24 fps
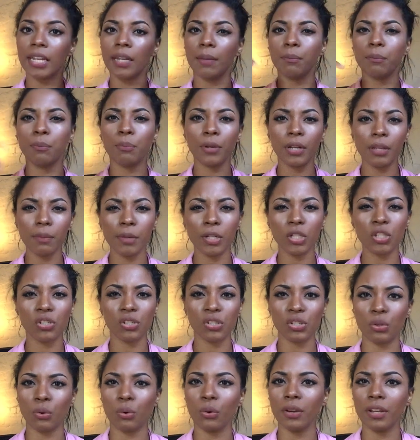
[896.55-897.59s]
I'm pretty much
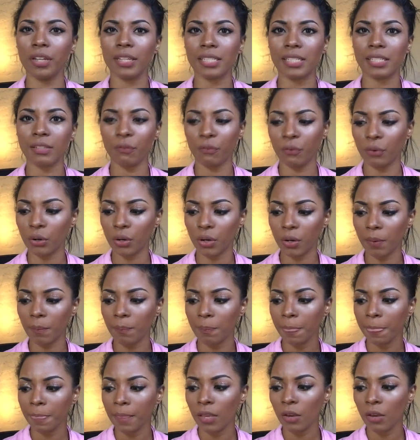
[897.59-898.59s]
notorious for